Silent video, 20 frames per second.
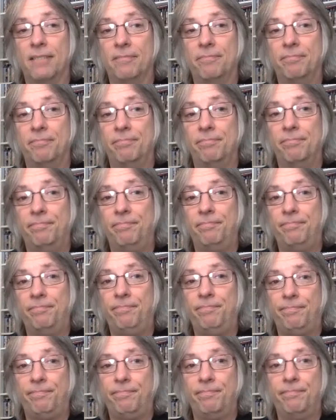
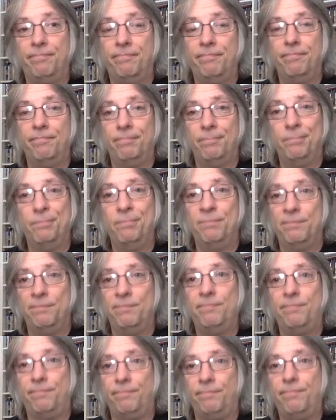
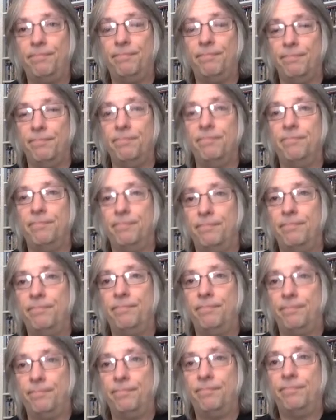
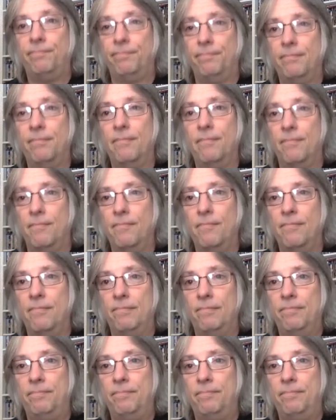The person shown says nothing.